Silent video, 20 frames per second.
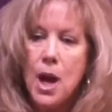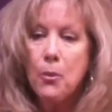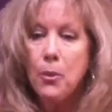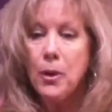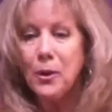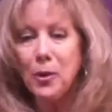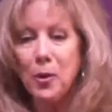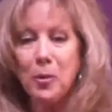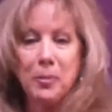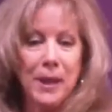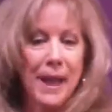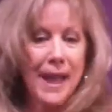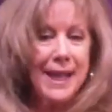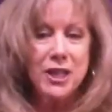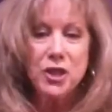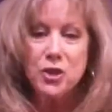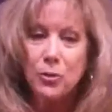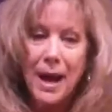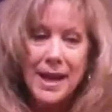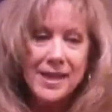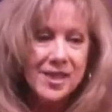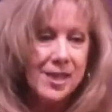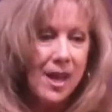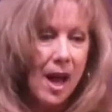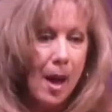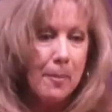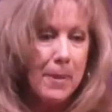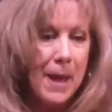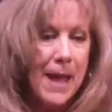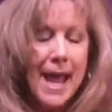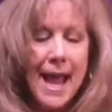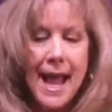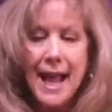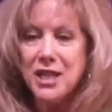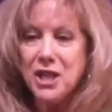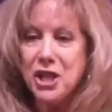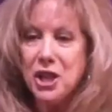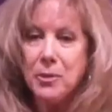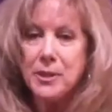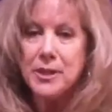We were playing dress up,
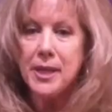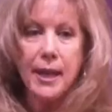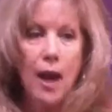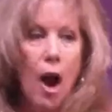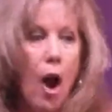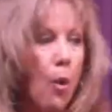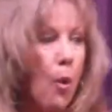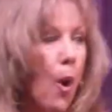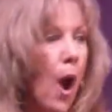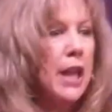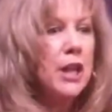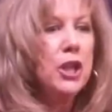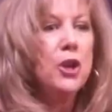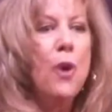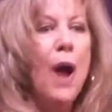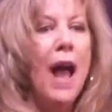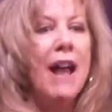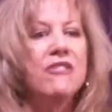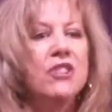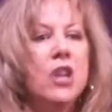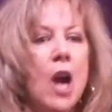and she was like, oh, you have